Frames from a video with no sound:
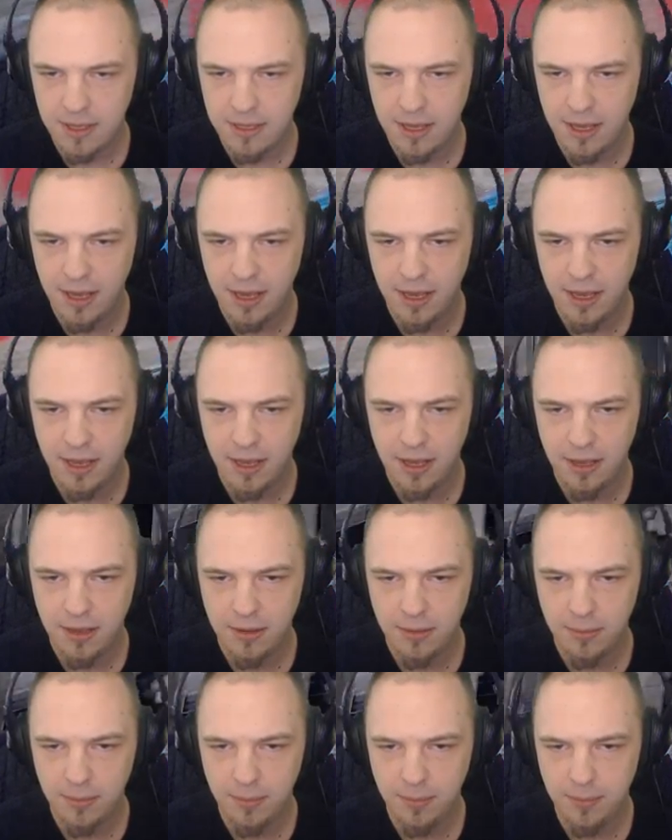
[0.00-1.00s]
and uh,
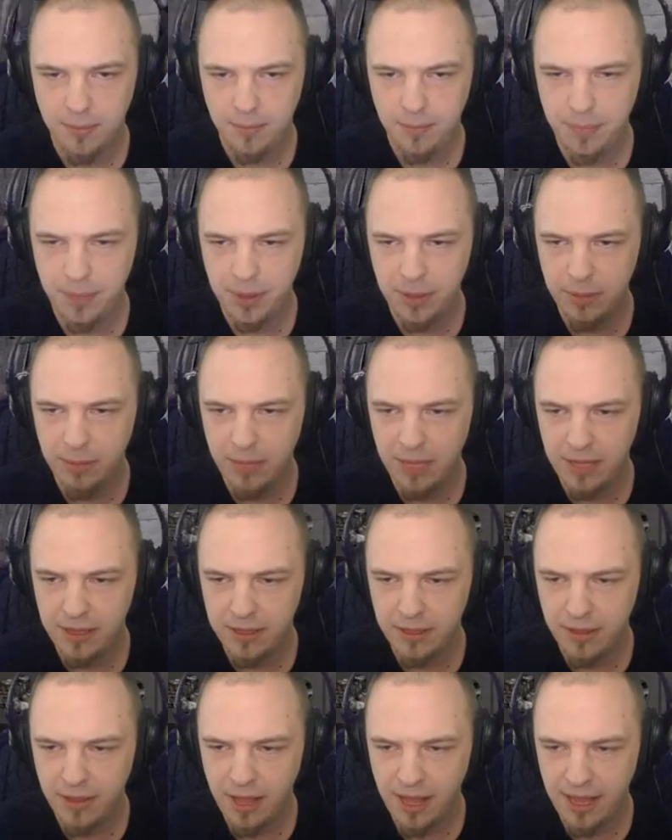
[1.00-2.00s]
build my
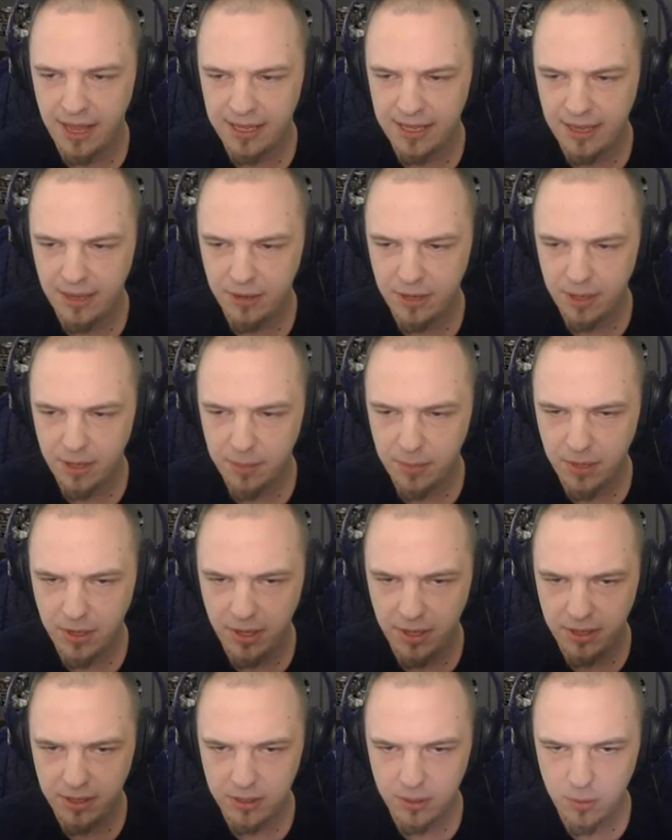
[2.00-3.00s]
little hideout
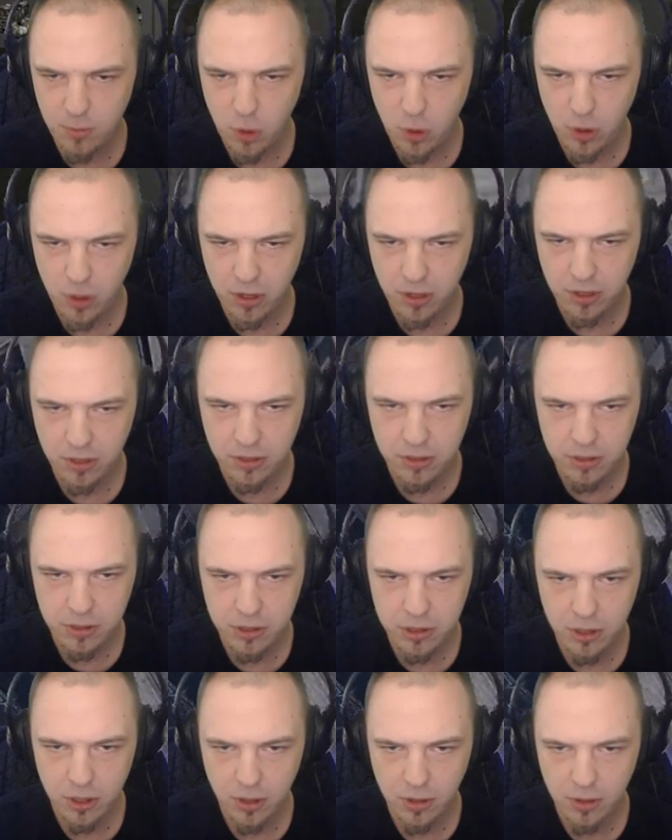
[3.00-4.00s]
up a little more.
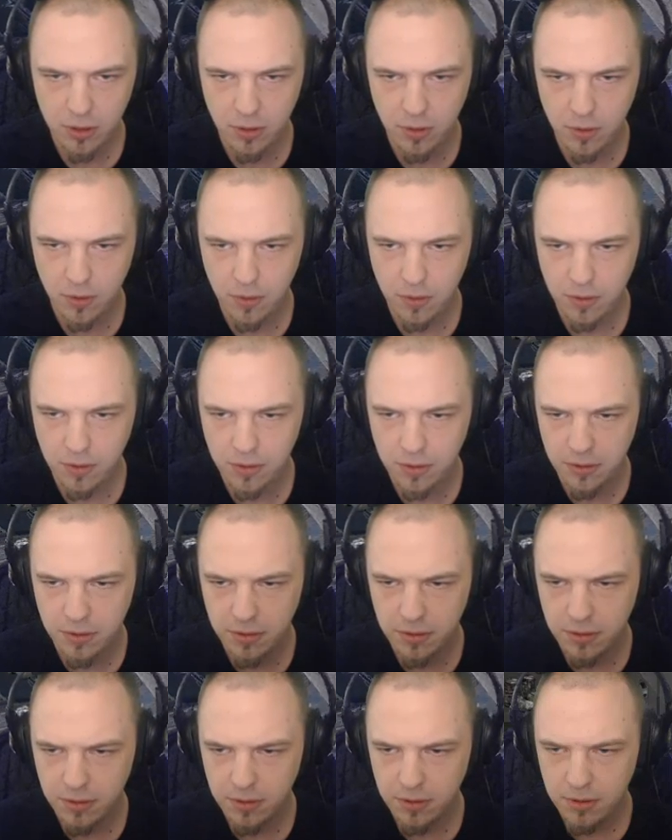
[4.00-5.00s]
Charcoal.
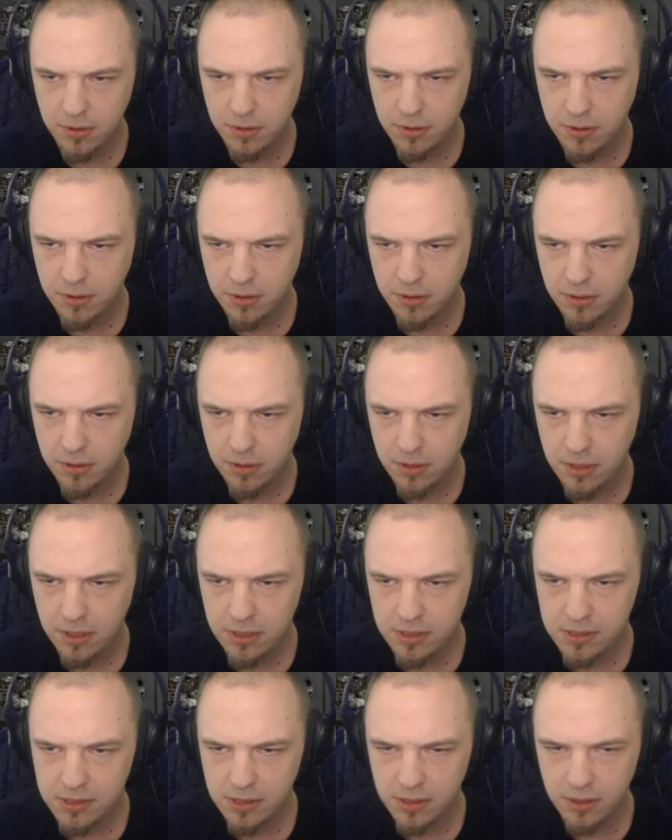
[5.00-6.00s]

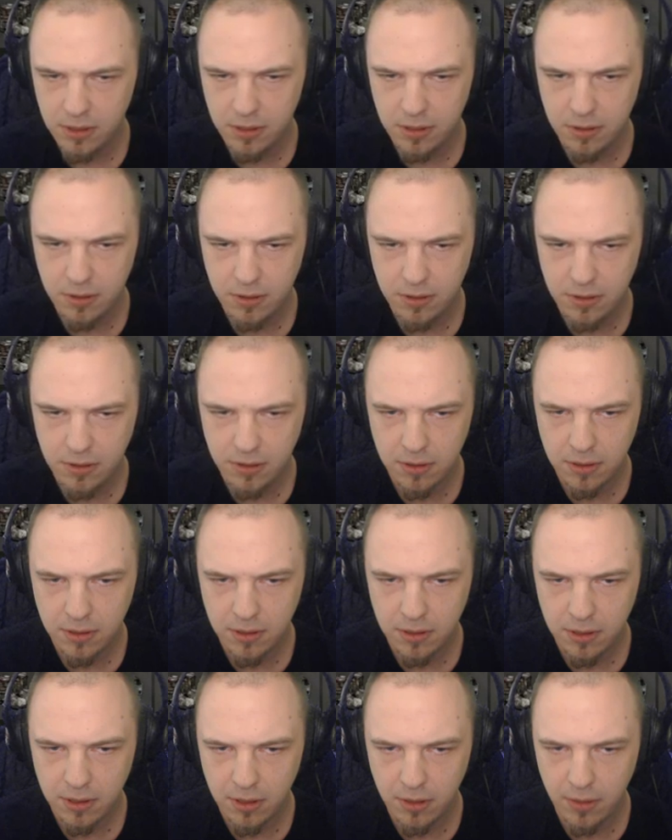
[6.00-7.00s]
That's good.
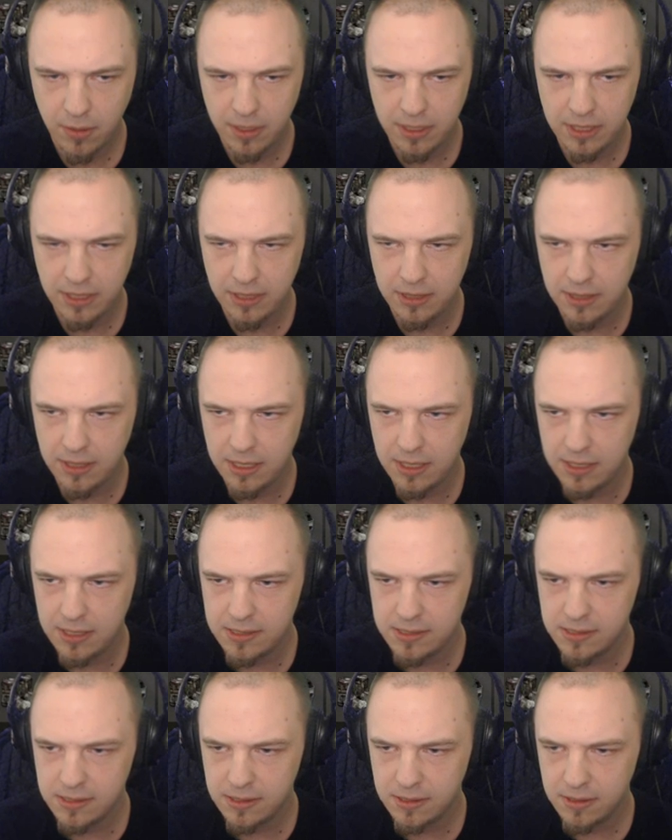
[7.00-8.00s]
Oh, I need
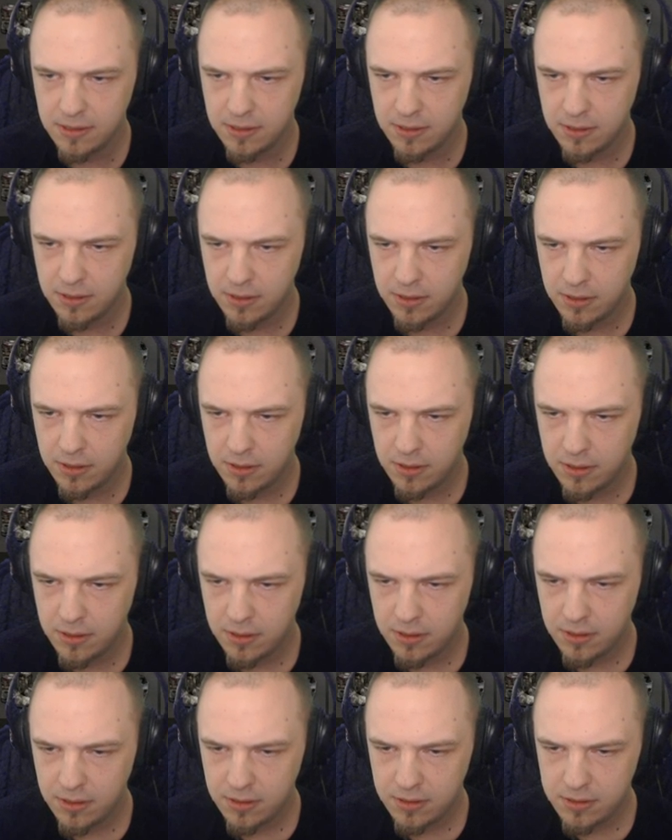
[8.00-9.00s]
this.
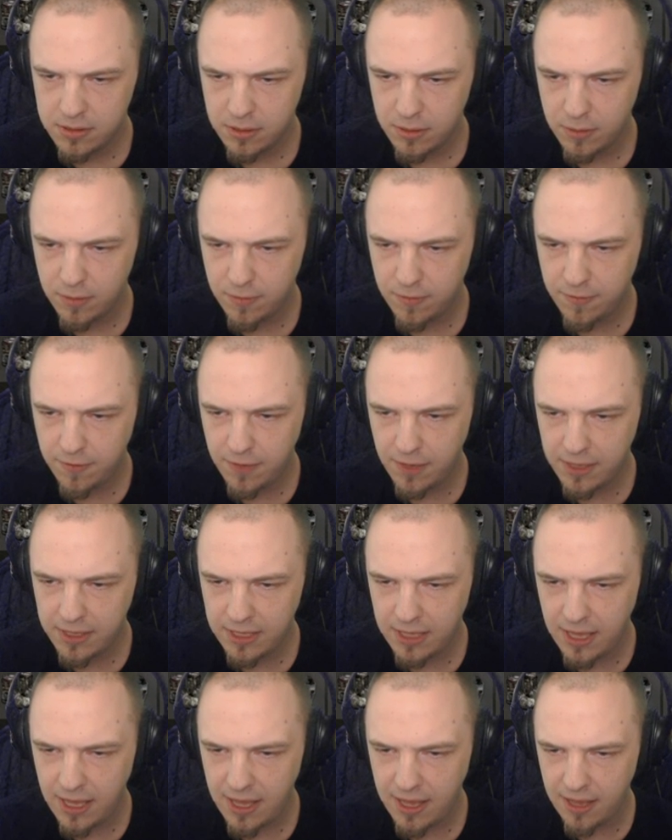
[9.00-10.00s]
Dude,
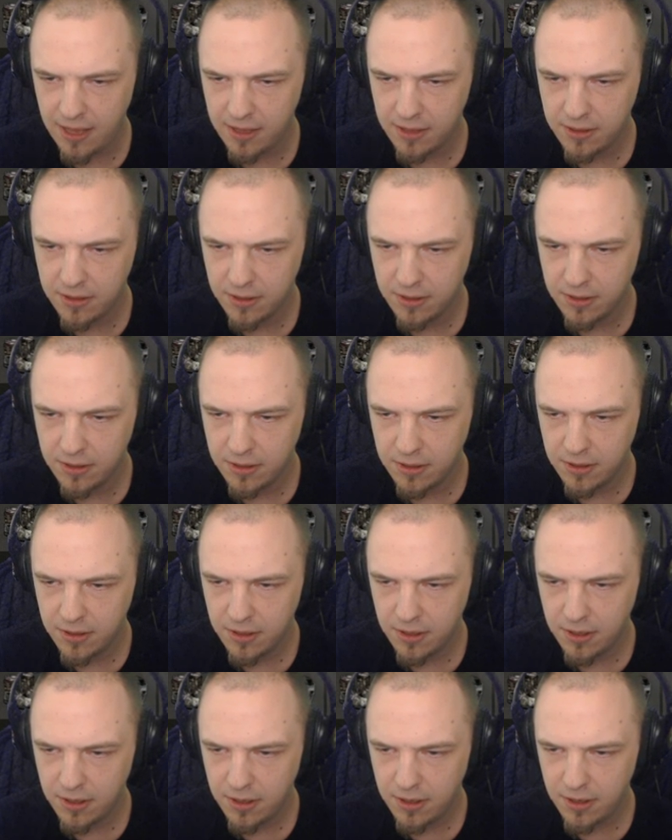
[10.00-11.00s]
fuck yeah.
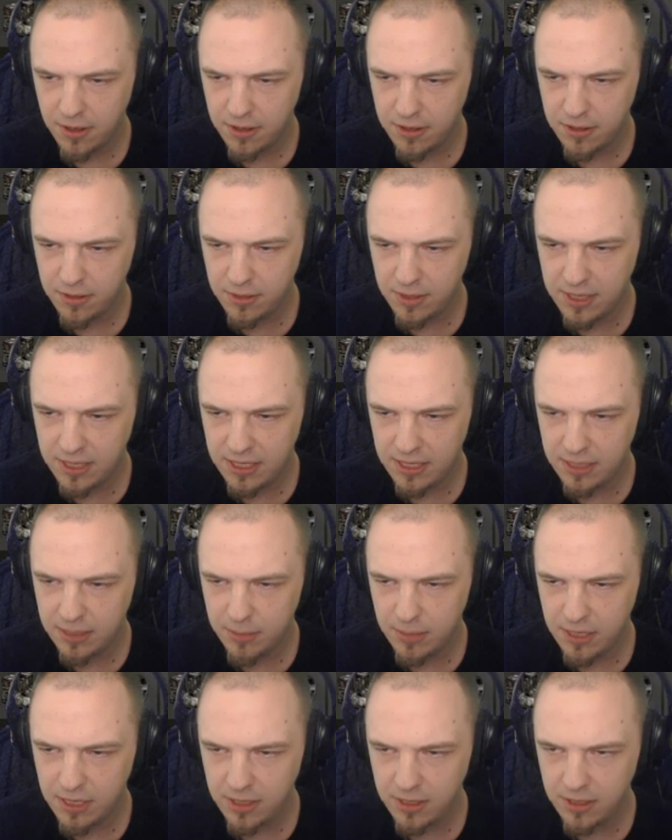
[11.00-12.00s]
Are you
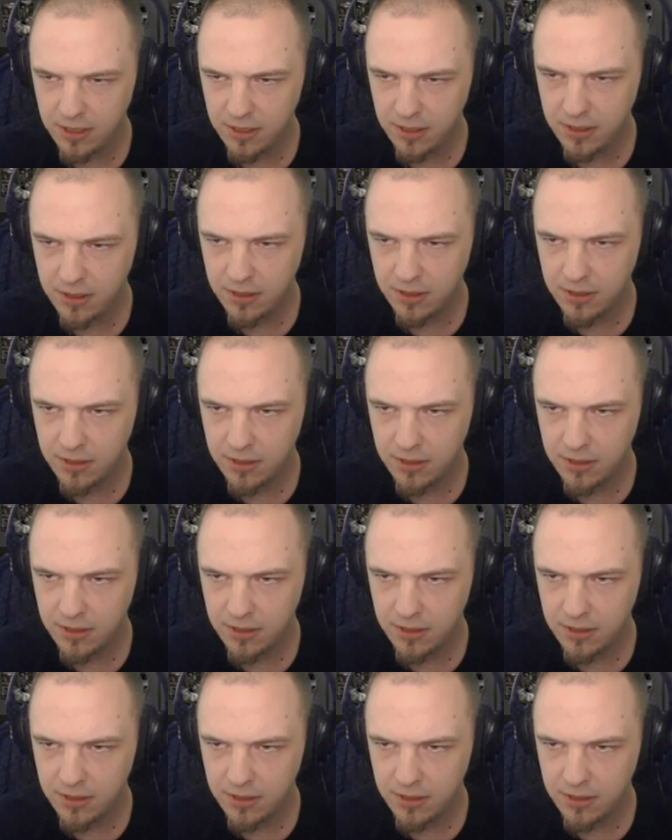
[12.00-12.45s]
kidding me?